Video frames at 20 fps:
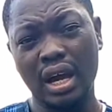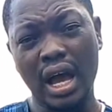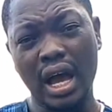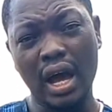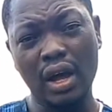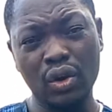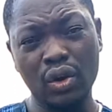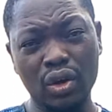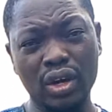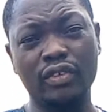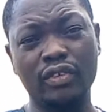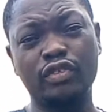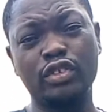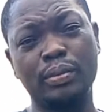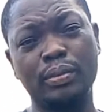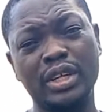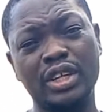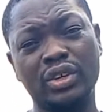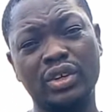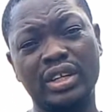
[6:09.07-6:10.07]
How long have you
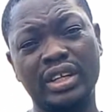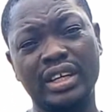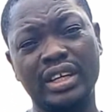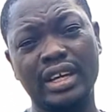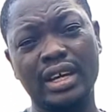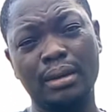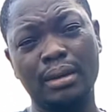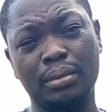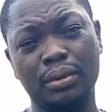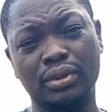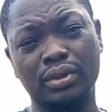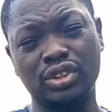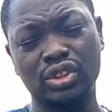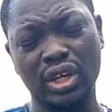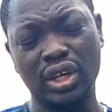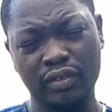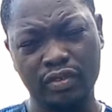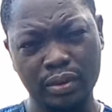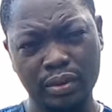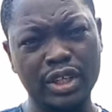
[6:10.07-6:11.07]
been on the airport?
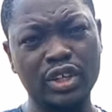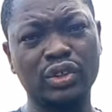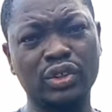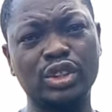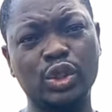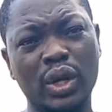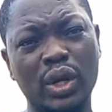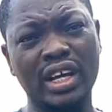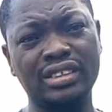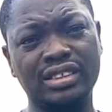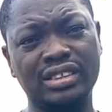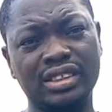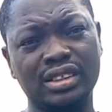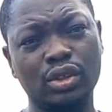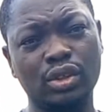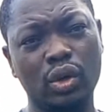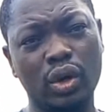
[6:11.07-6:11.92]
Have you been on transit?